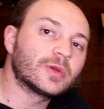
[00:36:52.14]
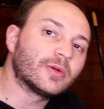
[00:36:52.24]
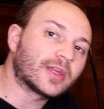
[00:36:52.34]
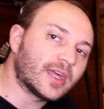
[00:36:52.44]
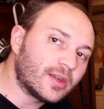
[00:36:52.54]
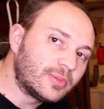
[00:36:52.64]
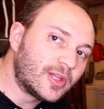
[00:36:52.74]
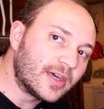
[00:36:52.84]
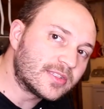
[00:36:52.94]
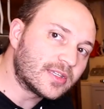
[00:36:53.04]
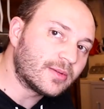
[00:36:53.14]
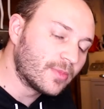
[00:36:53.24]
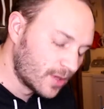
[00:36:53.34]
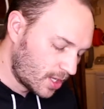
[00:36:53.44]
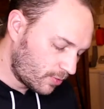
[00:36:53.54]
we were cannibalizing
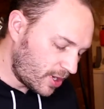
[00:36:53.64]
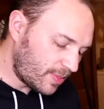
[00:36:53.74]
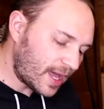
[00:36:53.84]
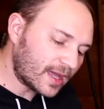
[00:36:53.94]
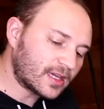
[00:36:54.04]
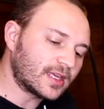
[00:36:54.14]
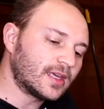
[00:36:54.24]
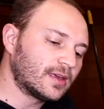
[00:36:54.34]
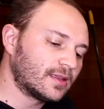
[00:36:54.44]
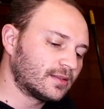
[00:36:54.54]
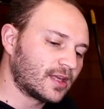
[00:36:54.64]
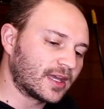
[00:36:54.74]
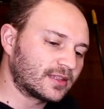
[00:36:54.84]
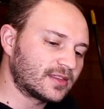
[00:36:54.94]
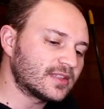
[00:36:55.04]
way back in
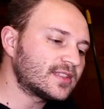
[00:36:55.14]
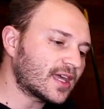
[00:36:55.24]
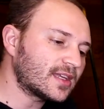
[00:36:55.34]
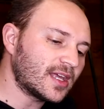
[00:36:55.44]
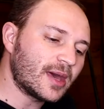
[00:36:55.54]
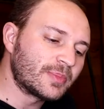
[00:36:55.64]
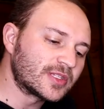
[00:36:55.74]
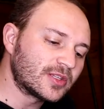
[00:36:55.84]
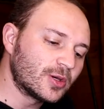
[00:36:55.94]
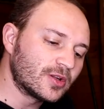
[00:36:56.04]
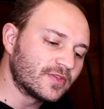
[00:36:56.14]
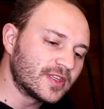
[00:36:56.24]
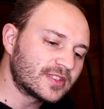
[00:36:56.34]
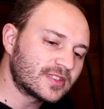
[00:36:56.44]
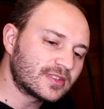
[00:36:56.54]
like the 2nd episode of
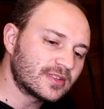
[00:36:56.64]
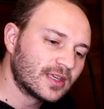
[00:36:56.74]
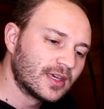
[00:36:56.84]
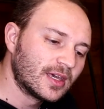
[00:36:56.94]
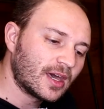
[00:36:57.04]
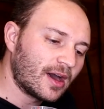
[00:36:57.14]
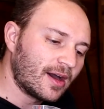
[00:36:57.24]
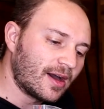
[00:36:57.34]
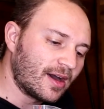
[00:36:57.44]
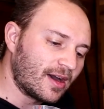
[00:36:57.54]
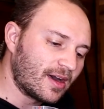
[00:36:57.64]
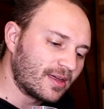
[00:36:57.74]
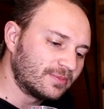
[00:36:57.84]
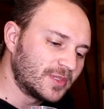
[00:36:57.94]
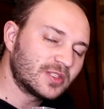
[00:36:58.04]
this
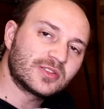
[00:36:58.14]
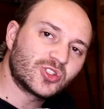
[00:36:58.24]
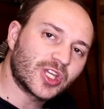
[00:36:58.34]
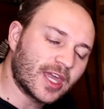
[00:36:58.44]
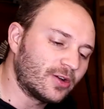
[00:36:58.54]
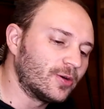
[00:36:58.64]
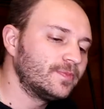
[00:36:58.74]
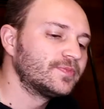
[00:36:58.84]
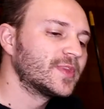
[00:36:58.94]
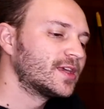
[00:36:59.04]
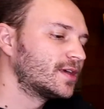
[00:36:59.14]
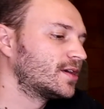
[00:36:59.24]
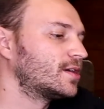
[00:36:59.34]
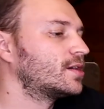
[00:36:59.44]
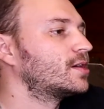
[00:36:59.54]
this channel.
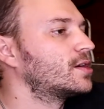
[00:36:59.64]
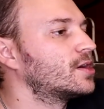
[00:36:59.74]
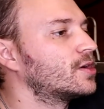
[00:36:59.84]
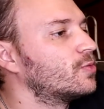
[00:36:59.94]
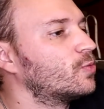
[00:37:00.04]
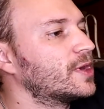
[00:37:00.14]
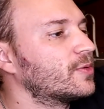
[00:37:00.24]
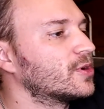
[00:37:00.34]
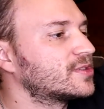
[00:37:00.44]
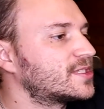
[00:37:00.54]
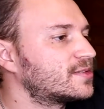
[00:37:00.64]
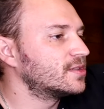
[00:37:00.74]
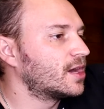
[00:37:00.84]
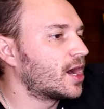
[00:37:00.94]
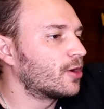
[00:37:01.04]
We were
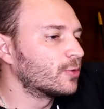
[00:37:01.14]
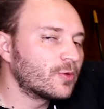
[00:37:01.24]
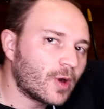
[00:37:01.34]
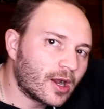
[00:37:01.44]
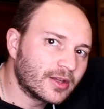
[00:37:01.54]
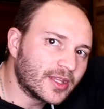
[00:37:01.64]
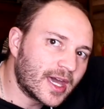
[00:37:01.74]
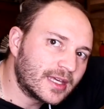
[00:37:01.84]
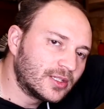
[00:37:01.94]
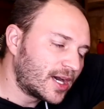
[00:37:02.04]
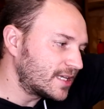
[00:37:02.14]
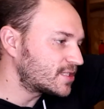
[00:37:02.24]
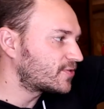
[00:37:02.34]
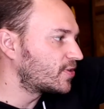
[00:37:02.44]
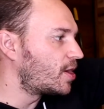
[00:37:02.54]
rewiring the
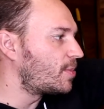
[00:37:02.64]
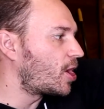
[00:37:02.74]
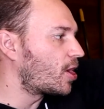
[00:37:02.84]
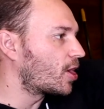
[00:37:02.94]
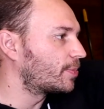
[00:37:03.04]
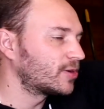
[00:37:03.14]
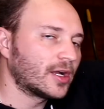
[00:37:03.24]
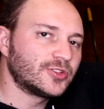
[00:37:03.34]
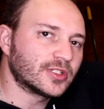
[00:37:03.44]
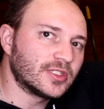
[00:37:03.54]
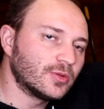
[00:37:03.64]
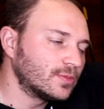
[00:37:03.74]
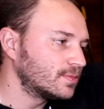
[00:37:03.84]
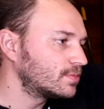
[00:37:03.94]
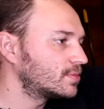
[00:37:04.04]
headlights from our Project
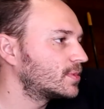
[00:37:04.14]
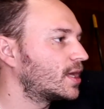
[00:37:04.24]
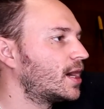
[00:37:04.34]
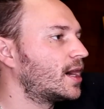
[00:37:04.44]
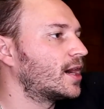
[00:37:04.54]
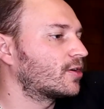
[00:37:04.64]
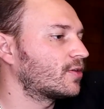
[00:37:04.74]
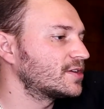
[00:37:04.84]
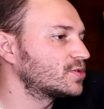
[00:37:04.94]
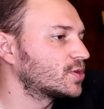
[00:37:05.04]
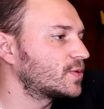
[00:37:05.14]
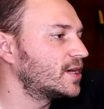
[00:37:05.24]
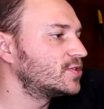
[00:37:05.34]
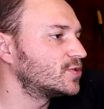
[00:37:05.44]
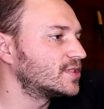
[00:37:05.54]
Chrysler
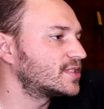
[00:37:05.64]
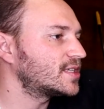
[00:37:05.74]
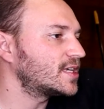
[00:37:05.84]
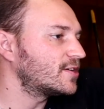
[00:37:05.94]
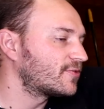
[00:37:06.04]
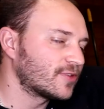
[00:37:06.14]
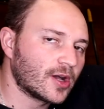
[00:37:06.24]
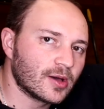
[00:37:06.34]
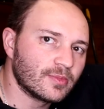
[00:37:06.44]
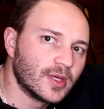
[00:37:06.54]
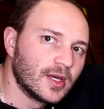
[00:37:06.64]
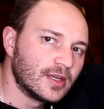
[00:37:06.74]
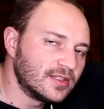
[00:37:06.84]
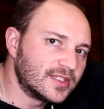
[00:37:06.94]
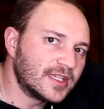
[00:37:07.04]
300C from
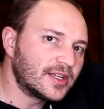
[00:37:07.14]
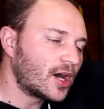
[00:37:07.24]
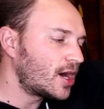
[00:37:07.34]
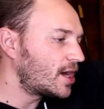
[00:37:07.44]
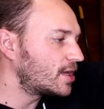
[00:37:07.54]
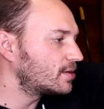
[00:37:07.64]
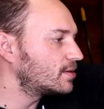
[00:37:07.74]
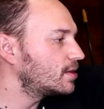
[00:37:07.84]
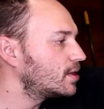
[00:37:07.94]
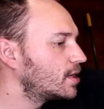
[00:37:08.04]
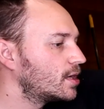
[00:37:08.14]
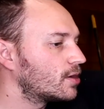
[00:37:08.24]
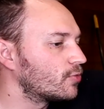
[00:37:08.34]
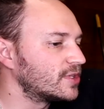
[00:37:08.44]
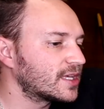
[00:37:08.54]
xenon
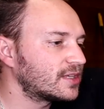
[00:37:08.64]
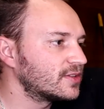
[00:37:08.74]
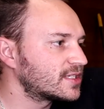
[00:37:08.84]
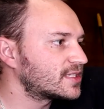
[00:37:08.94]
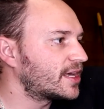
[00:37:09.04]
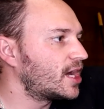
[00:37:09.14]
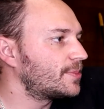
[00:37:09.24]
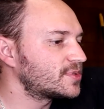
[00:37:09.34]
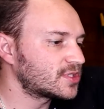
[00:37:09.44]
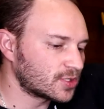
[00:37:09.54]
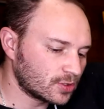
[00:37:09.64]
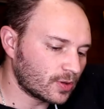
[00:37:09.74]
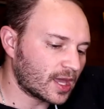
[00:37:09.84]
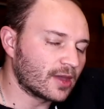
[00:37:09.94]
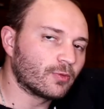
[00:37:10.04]
ridiculous setup to
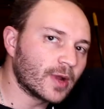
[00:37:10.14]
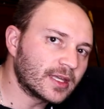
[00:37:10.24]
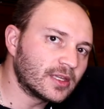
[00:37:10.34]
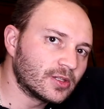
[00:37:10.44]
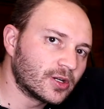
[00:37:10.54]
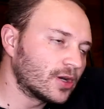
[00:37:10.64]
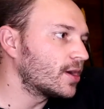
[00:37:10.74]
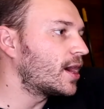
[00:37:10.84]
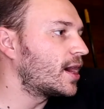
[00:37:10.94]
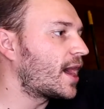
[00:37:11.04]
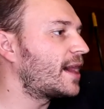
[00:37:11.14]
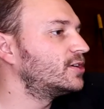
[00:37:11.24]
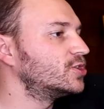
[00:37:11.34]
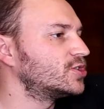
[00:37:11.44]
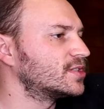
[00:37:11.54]
a regular
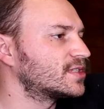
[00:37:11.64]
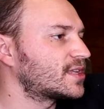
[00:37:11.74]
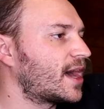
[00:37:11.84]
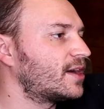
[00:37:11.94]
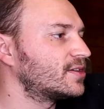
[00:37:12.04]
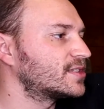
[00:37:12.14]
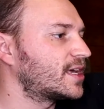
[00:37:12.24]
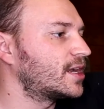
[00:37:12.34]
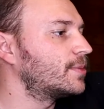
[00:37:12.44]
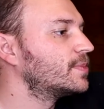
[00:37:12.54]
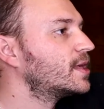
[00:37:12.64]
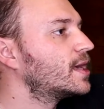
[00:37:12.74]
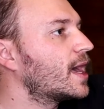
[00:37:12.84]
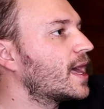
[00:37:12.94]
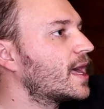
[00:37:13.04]
halogen style setup,
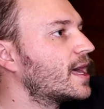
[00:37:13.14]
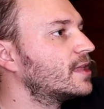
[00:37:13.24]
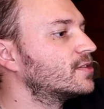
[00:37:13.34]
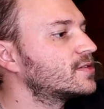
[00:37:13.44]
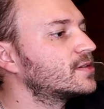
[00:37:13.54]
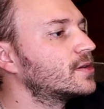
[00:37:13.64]
and